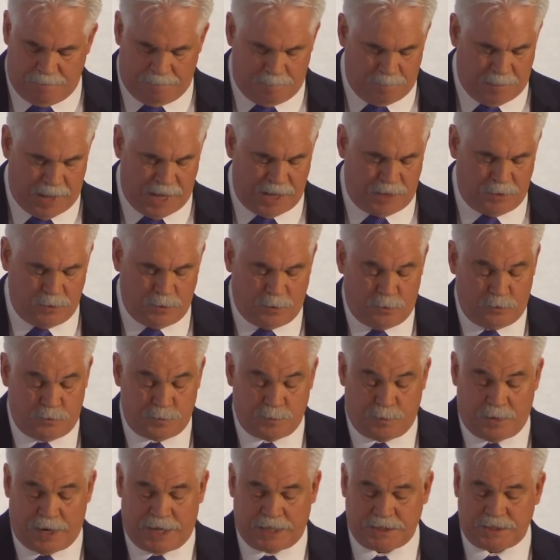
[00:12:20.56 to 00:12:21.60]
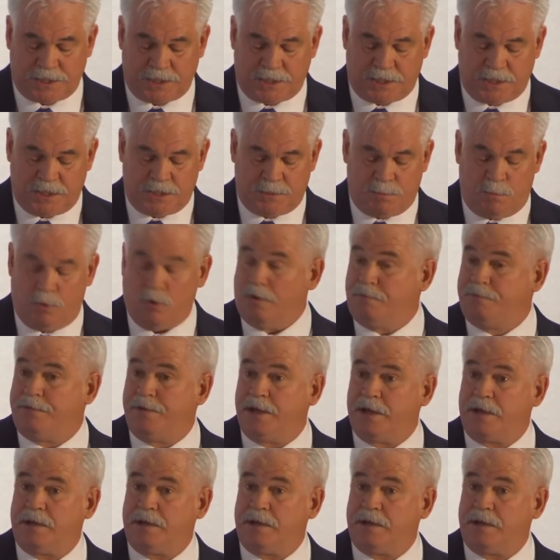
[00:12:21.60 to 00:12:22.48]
make those processes more